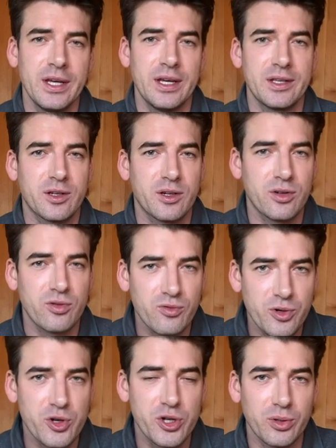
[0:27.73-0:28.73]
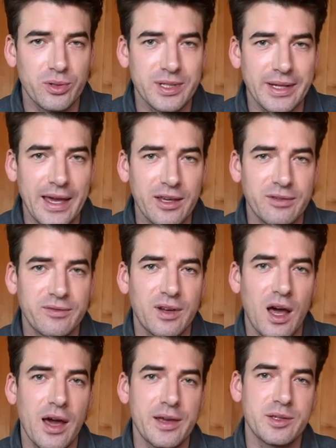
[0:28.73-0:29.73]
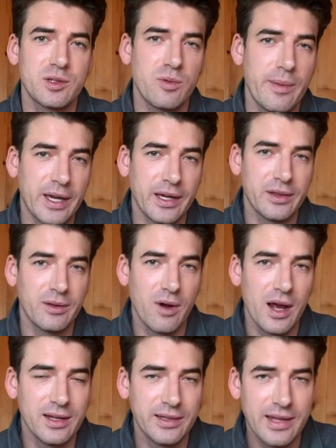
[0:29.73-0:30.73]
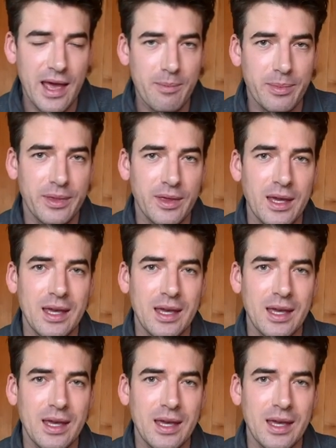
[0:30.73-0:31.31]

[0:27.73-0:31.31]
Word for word: it's crucial to get your fly swimming at the right depth